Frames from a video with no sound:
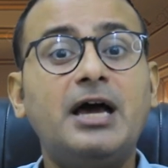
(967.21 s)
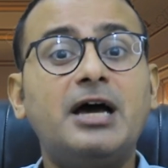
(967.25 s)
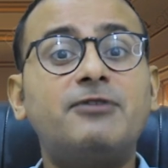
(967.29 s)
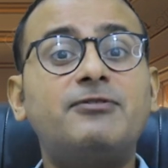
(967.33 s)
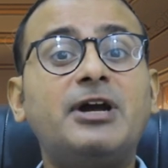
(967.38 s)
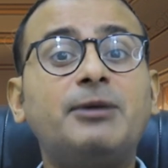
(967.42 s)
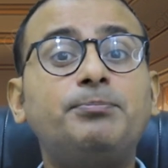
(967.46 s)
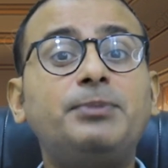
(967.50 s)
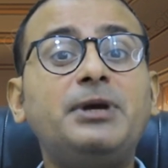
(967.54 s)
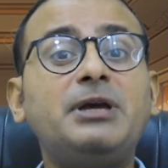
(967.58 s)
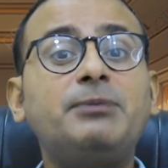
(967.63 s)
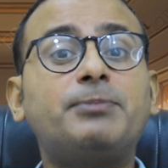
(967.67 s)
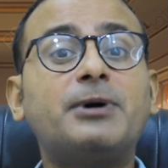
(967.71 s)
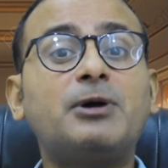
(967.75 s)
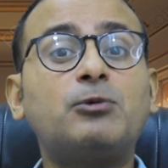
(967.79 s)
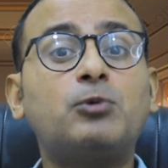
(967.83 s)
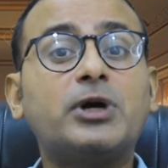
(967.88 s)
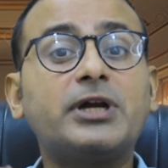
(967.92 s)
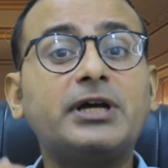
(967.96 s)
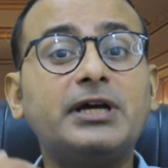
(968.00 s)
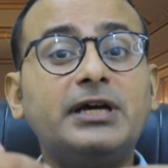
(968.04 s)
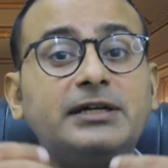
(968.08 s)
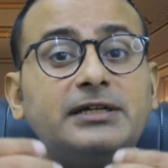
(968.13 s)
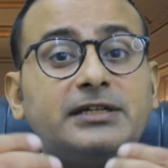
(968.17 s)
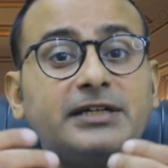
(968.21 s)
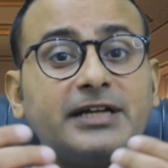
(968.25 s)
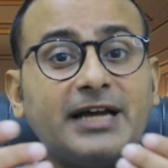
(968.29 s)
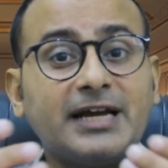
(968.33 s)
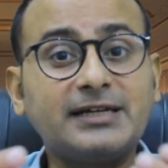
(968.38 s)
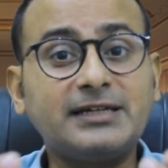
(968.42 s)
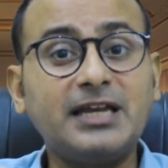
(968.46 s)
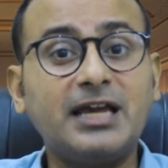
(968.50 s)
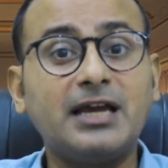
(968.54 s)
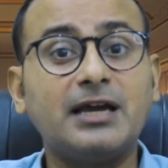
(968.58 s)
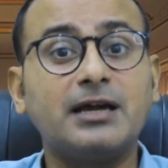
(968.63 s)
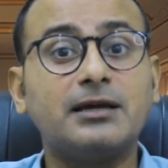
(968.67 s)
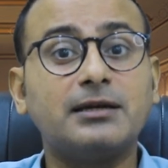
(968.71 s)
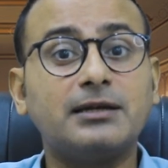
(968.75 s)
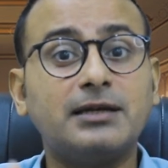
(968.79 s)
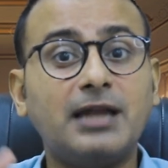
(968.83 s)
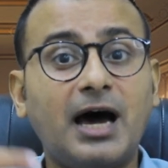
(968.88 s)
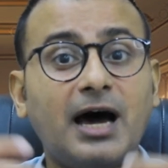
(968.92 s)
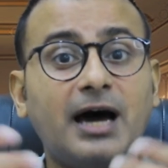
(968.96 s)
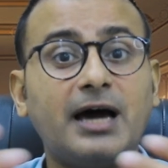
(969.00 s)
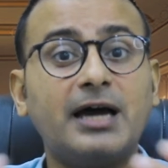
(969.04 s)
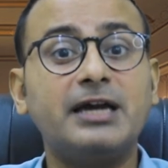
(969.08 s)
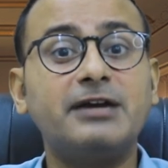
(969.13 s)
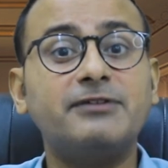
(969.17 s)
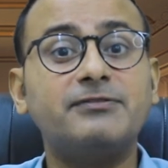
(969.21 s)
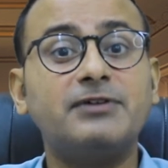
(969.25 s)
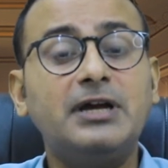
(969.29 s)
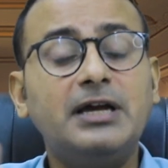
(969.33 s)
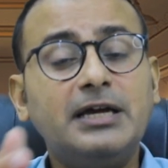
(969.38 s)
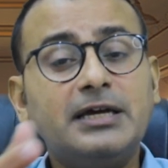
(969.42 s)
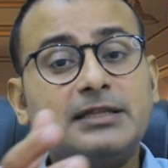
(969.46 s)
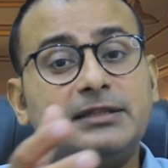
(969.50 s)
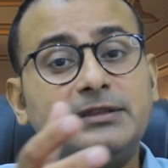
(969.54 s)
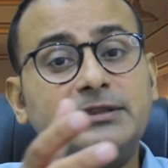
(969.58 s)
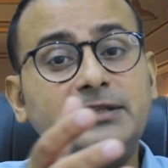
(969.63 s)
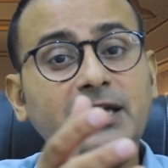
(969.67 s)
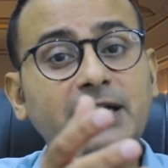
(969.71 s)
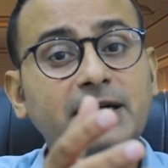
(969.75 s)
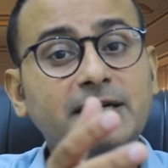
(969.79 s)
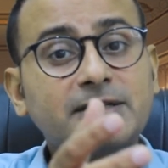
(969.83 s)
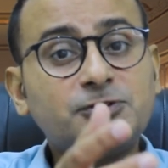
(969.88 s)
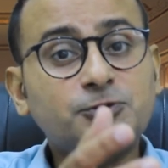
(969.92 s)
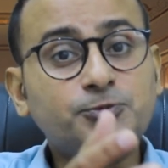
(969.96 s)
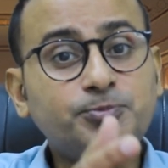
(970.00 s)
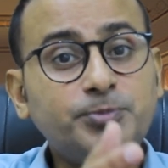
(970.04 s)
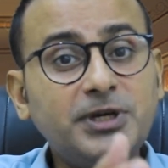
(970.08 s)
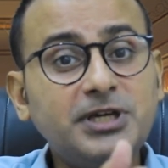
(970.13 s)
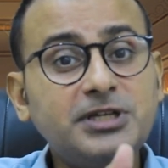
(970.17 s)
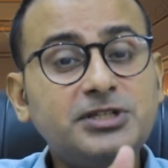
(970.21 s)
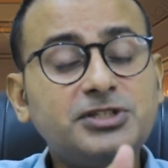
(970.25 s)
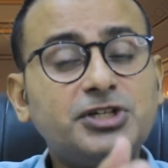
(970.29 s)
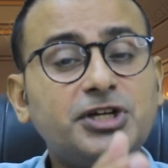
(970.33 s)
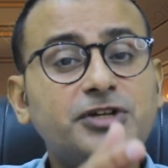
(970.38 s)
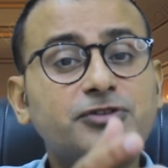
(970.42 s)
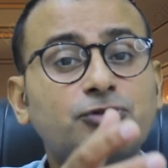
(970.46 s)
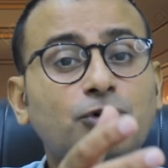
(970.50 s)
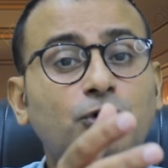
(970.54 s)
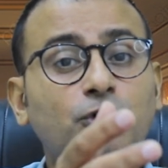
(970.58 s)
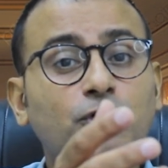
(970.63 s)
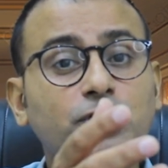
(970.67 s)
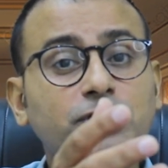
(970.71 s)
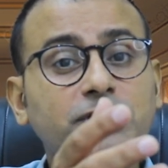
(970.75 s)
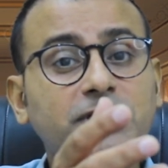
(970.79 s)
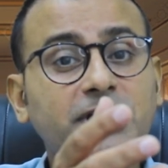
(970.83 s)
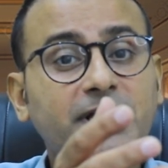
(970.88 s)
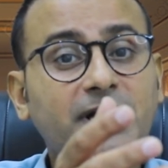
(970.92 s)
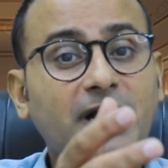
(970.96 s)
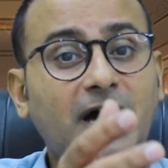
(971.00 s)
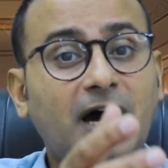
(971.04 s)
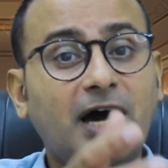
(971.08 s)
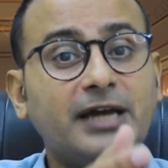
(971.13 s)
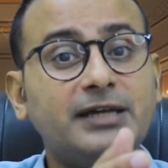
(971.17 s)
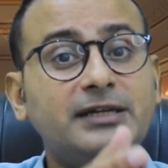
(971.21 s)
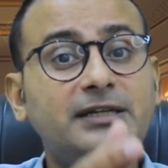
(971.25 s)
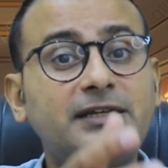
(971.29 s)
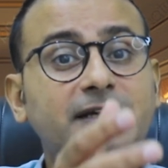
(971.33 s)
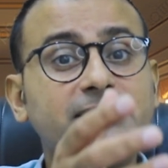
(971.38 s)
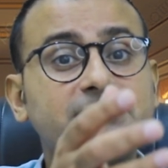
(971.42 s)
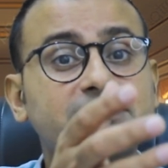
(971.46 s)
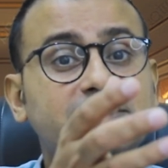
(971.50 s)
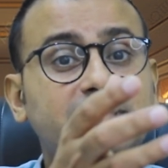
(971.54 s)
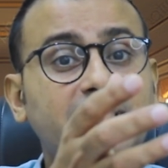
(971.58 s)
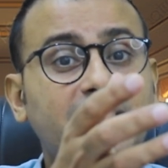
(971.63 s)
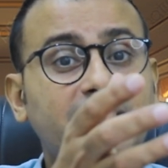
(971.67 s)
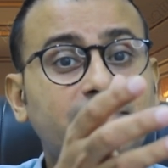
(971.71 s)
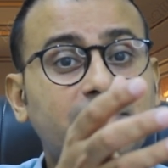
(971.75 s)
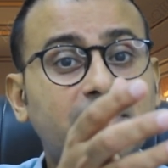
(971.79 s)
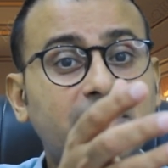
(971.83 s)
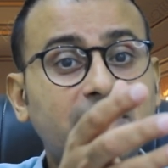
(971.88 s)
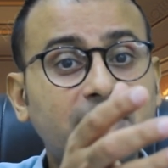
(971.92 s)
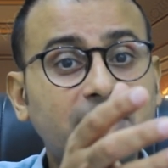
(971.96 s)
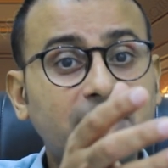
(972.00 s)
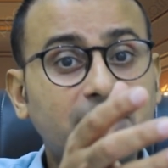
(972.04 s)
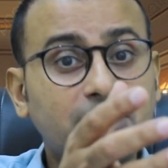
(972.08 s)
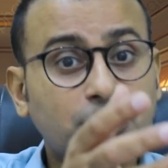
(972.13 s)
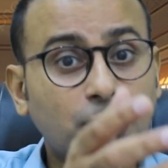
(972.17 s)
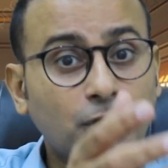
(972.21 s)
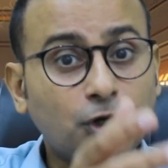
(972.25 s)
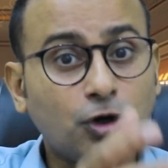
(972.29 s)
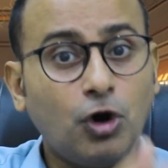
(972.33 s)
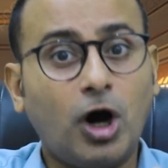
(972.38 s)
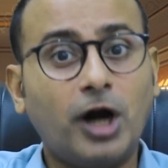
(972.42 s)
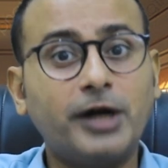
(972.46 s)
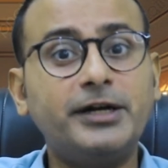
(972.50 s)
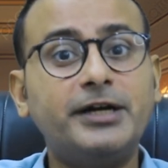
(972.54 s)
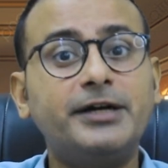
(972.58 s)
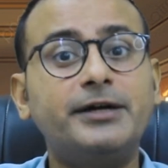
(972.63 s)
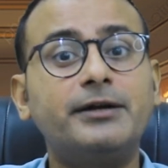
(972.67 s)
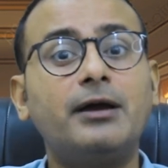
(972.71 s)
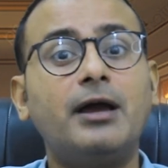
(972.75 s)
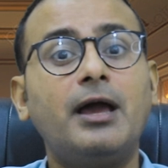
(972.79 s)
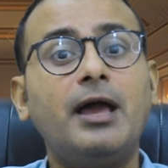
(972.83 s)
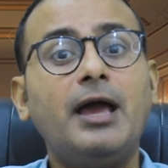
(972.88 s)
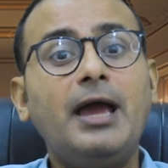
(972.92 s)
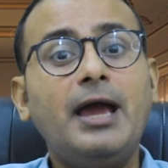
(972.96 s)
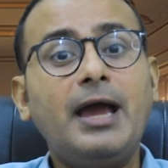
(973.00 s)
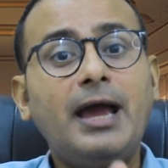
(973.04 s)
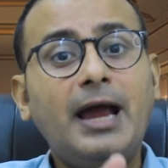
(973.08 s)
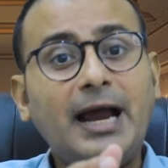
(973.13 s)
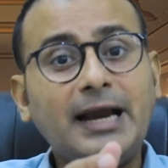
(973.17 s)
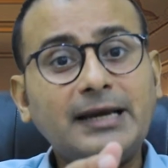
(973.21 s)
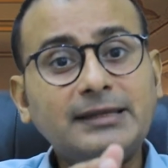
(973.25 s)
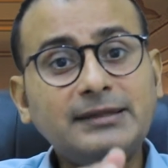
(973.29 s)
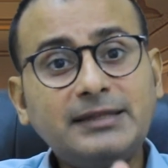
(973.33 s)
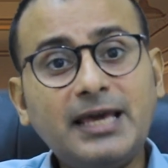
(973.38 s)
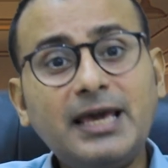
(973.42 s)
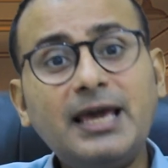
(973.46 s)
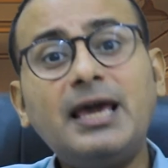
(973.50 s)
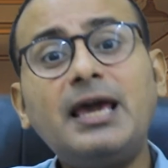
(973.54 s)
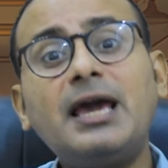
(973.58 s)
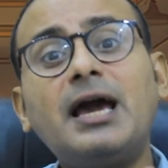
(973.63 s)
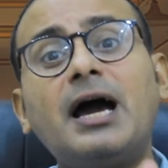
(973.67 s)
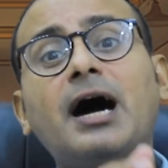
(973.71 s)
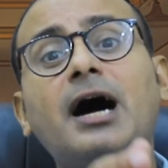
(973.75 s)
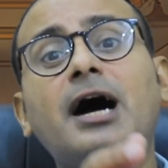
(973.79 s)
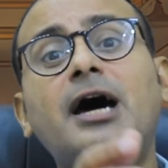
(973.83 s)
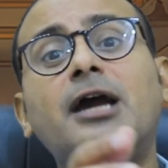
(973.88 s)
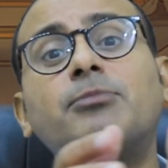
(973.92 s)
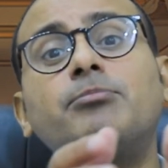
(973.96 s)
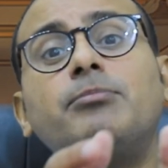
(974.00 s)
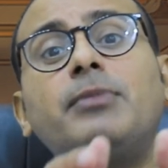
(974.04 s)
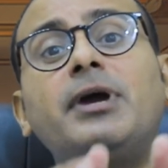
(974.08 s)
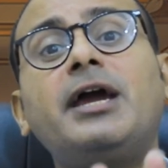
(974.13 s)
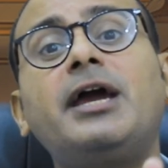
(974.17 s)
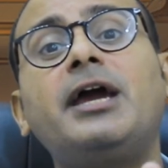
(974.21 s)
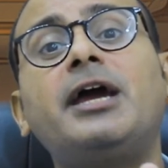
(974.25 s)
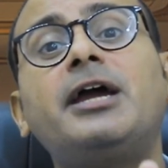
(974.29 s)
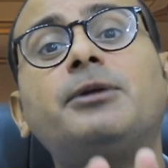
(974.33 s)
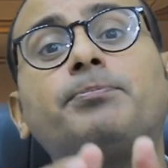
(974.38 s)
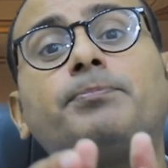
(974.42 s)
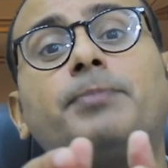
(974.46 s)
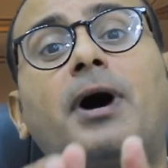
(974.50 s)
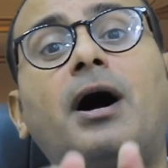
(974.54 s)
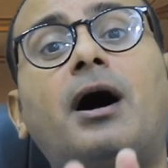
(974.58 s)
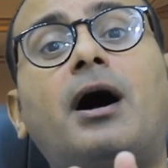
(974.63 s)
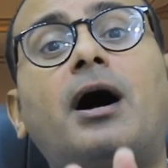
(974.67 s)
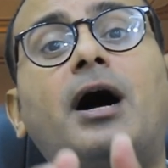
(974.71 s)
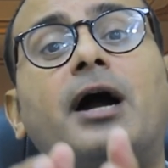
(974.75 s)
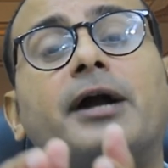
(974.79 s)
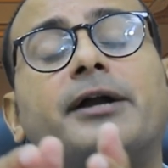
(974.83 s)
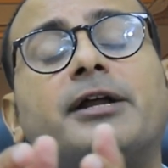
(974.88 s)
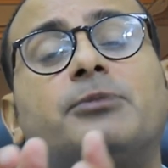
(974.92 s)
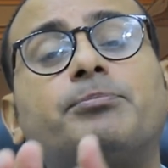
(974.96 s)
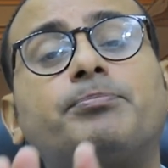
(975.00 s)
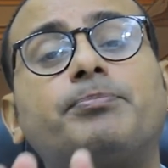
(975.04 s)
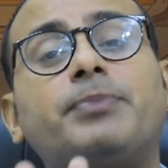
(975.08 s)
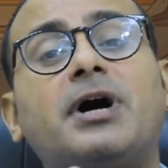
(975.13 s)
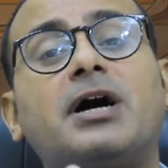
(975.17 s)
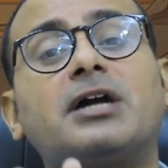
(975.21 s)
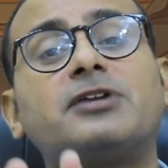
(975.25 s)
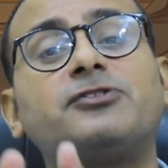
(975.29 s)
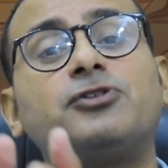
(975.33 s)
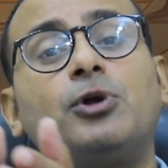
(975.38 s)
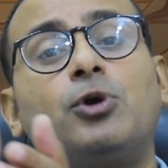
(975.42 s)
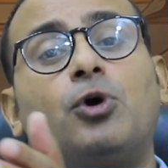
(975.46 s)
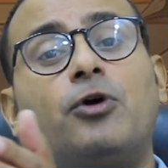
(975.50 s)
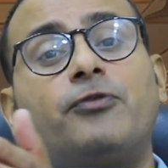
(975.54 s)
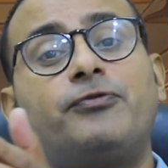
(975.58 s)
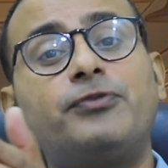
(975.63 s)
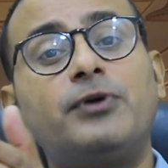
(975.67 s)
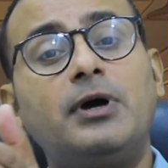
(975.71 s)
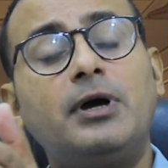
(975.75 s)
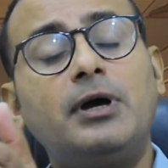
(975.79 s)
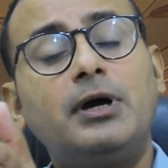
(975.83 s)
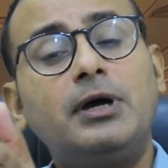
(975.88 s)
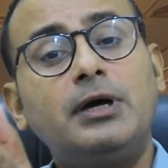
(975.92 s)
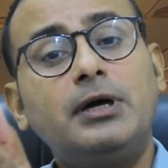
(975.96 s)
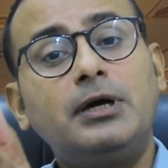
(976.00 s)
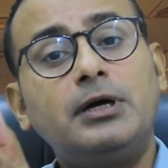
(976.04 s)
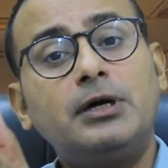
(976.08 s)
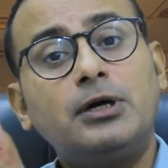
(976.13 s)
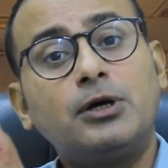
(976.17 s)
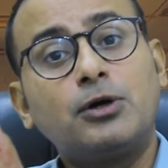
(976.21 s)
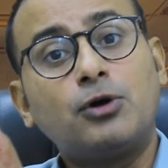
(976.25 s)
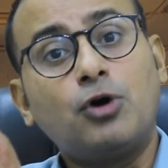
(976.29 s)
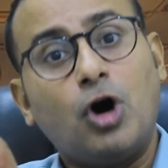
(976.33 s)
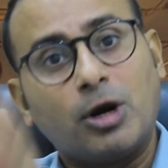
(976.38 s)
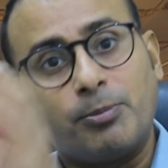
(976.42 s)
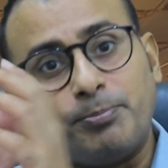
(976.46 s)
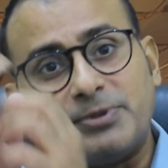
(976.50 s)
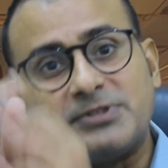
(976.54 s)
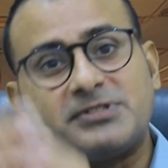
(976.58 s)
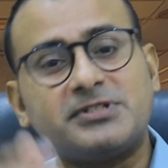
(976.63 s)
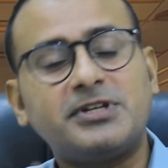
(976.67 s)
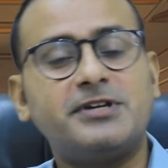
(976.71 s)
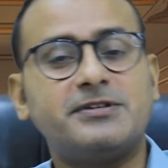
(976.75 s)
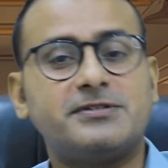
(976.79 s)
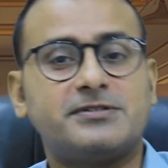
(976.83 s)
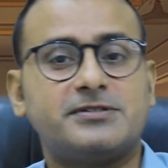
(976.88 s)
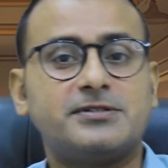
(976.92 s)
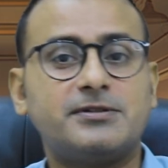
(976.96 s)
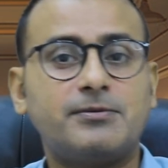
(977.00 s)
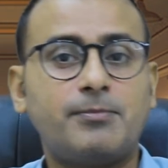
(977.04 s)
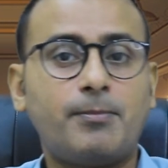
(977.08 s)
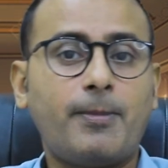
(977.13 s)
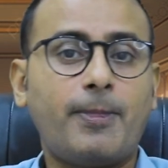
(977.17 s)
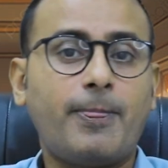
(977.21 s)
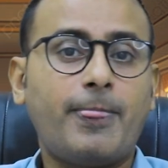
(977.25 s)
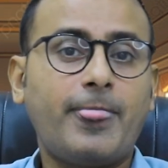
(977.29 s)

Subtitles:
When people were interacting live, their speeches or their ideas, they were recorded and they are made part and parcel of corpuses.